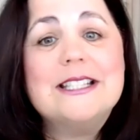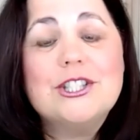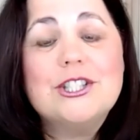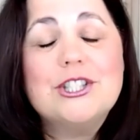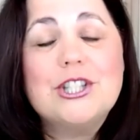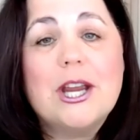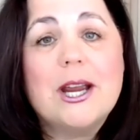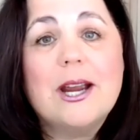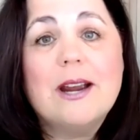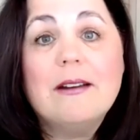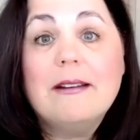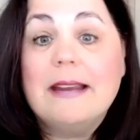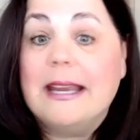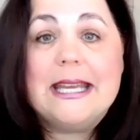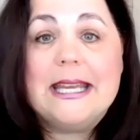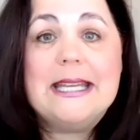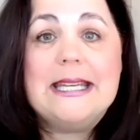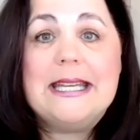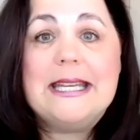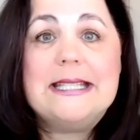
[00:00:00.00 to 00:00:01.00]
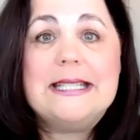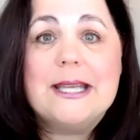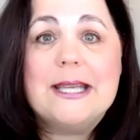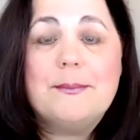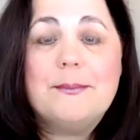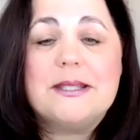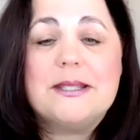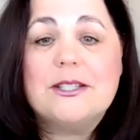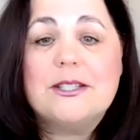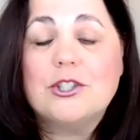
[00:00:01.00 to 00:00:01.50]
to share any
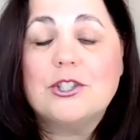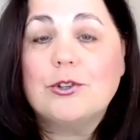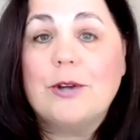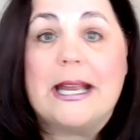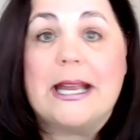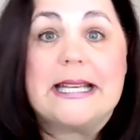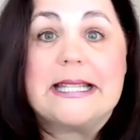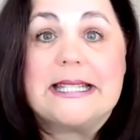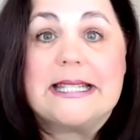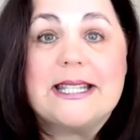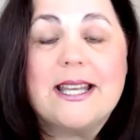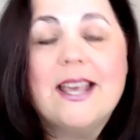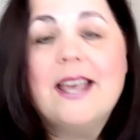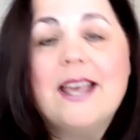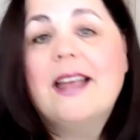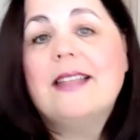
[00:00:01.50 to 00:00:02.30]
tips and tricks